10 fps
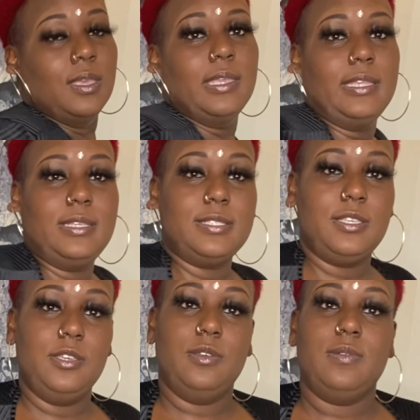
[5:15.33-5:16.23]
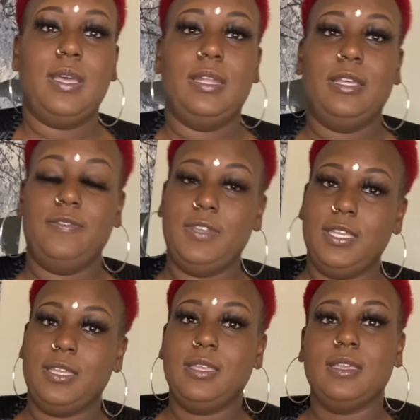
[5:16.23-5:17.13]
It is cute. I love
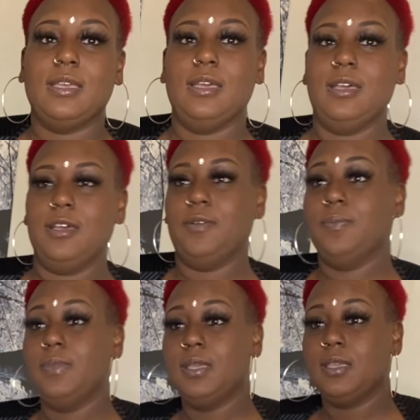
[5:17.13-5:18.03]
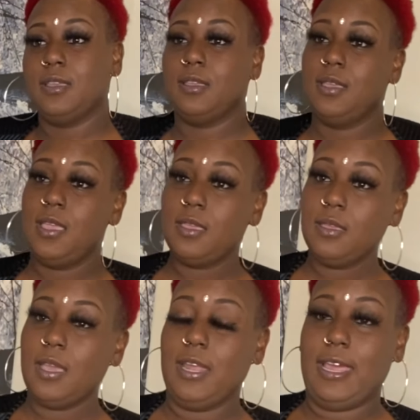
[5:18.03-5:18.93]
it. Um,
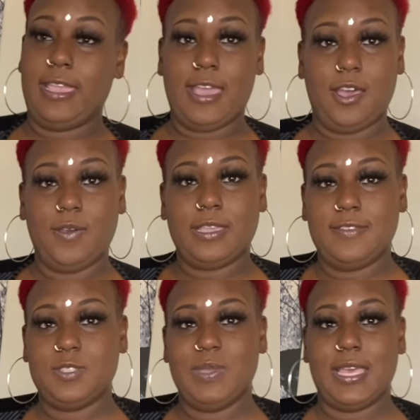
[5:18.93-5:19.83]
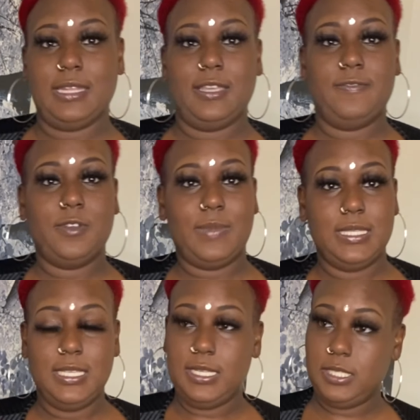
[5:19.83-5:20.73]
I like how it gives me that lift on my
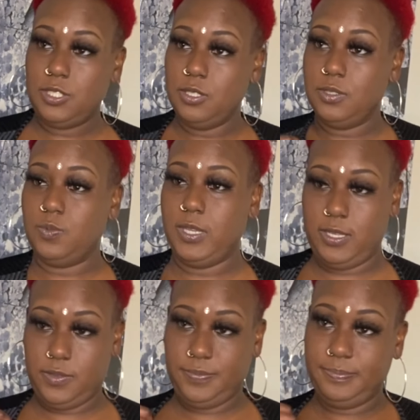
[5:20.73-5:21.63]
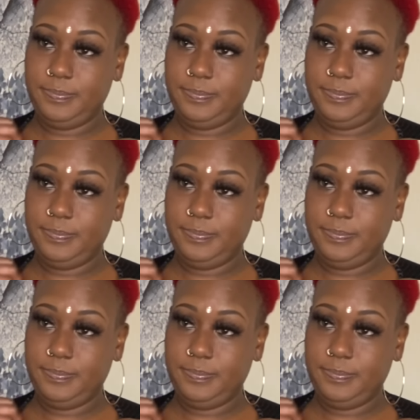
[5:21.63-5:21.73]
titties too as well.